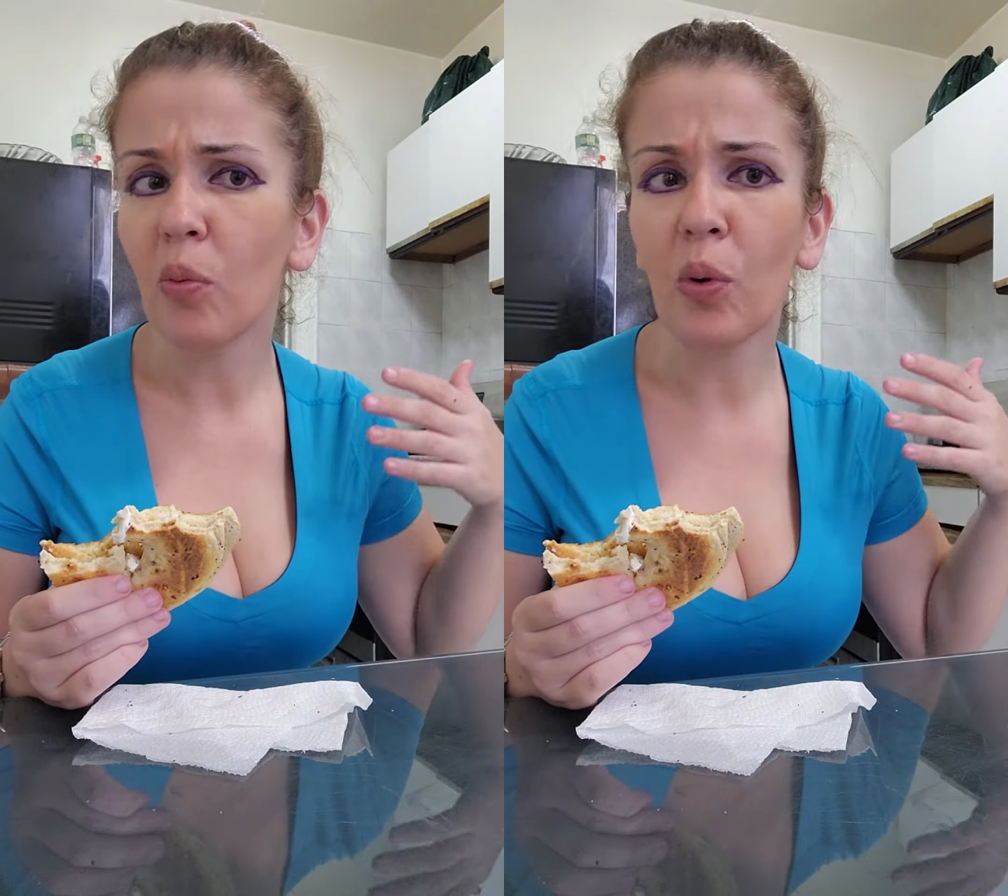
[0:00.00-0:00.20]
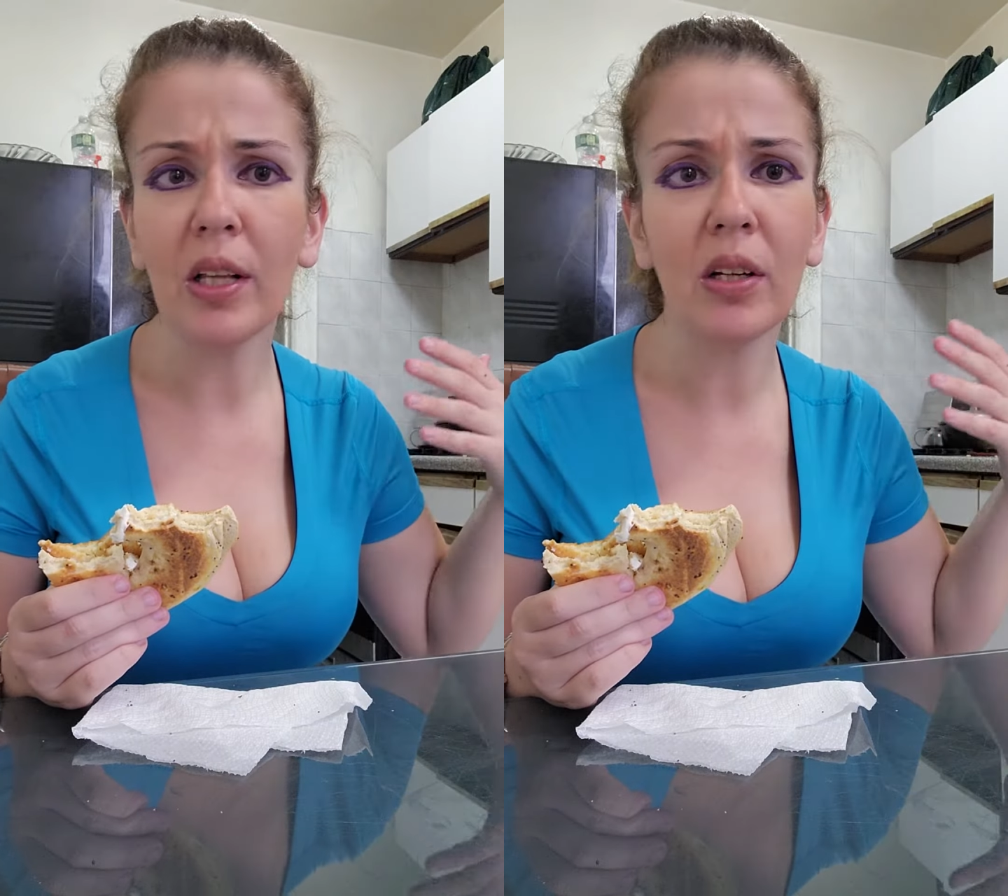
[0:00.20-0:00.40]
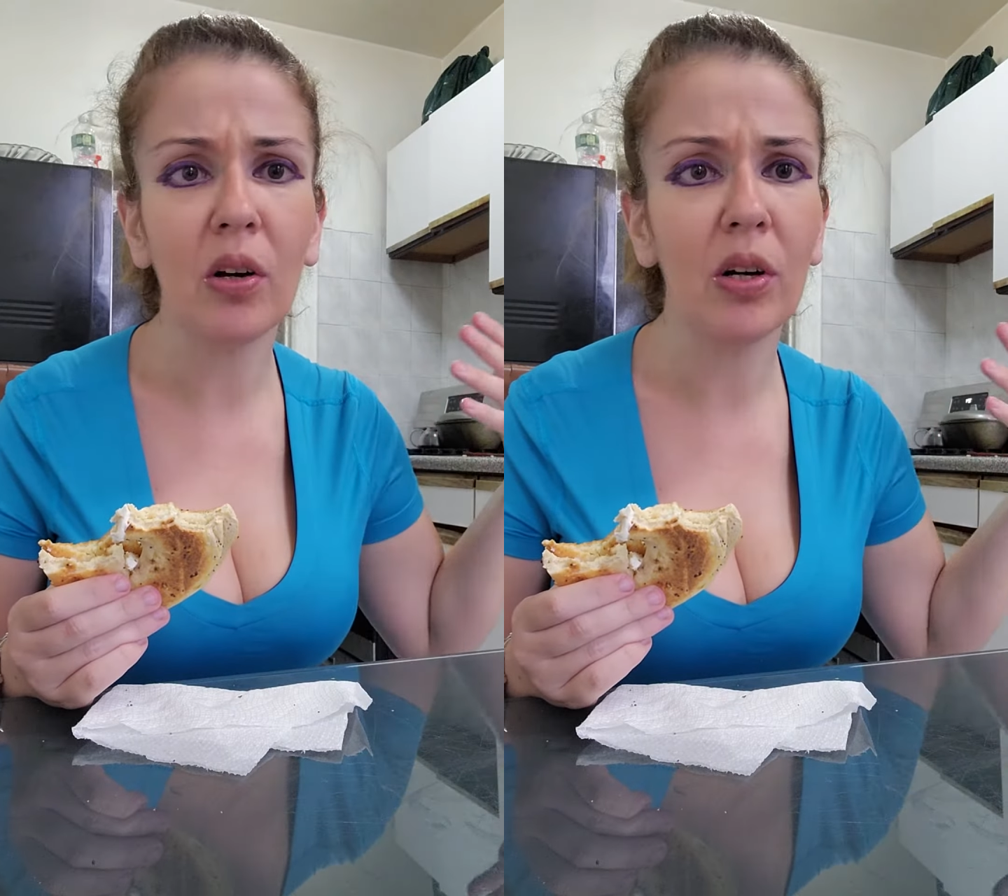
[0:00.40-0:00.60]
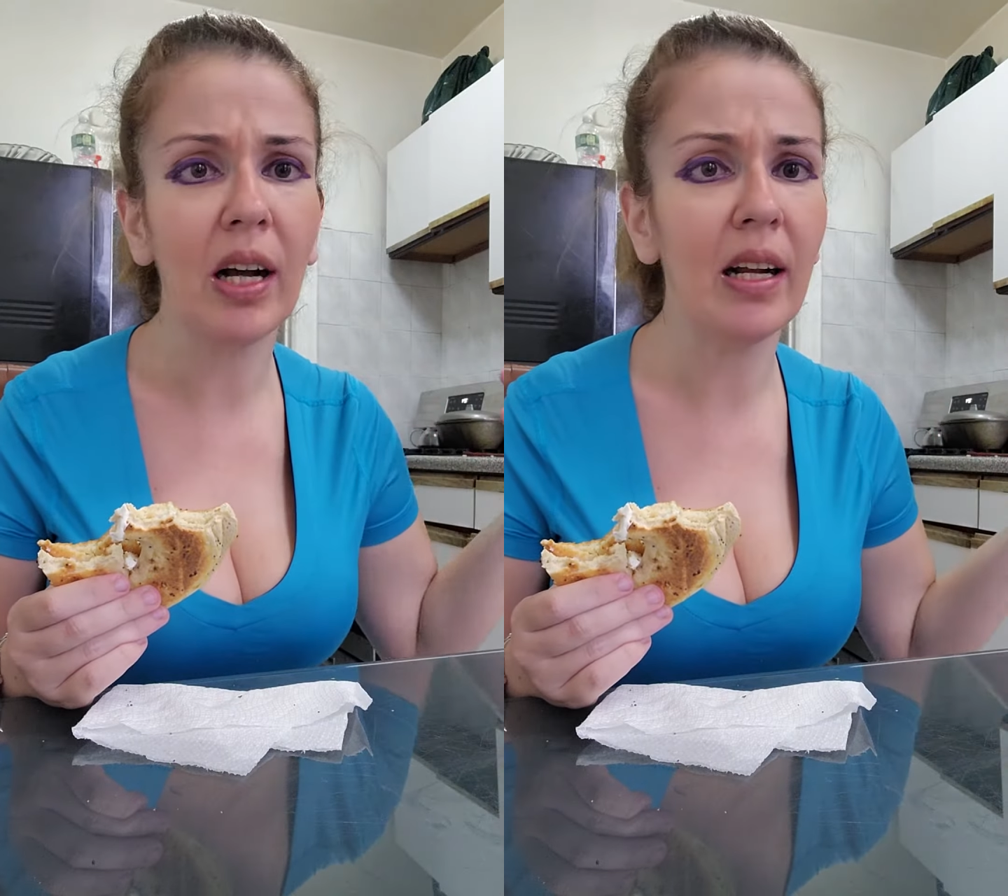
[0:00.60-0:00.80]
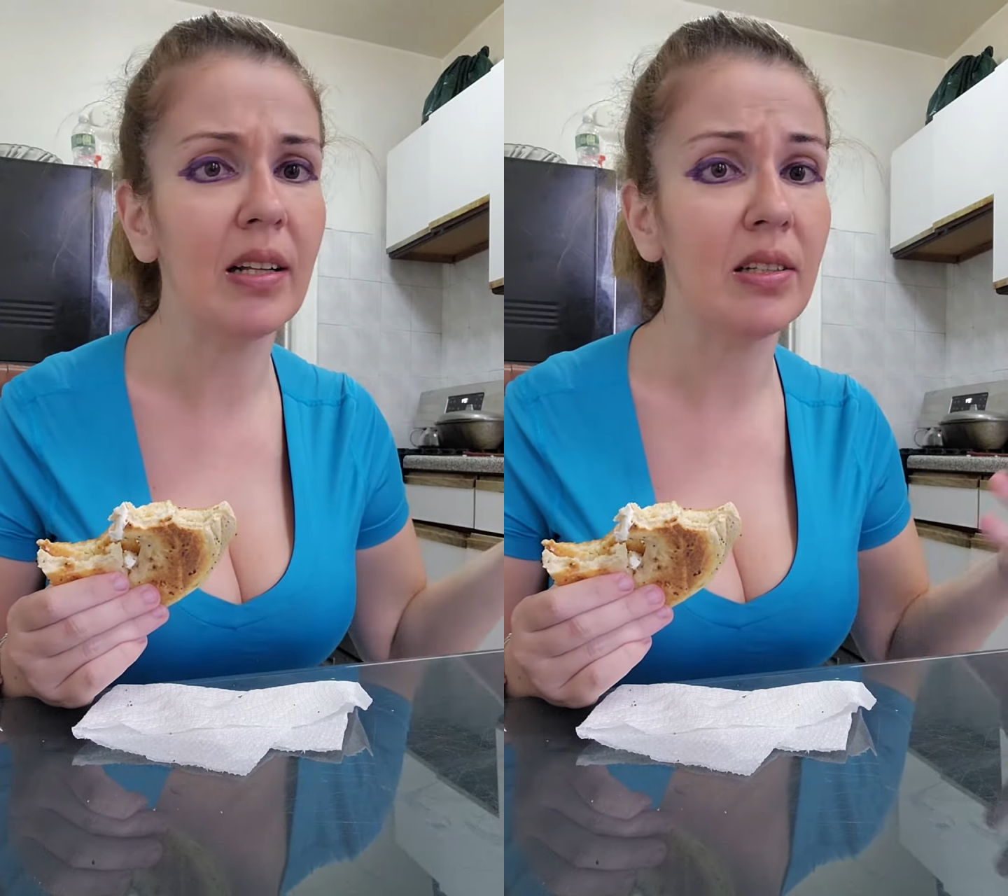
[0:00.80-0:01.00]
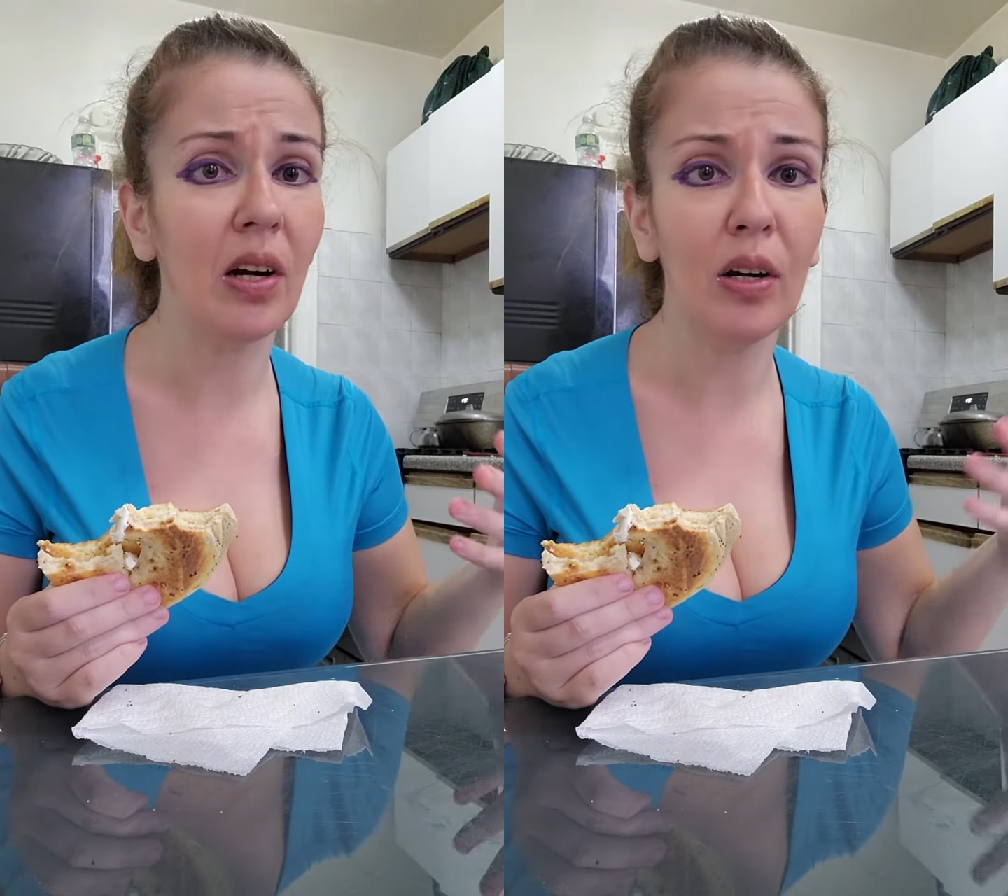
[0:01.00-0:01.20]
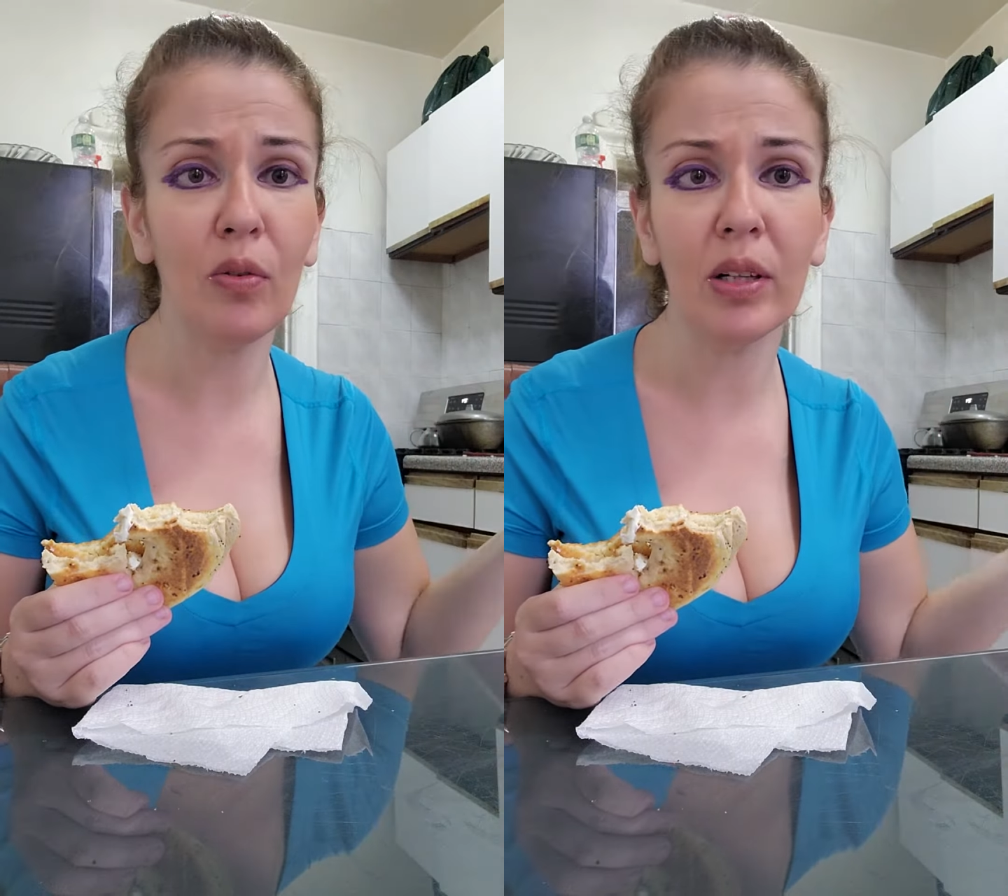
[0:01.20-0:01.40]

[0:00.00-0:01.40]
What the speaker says: Whether or not it's hard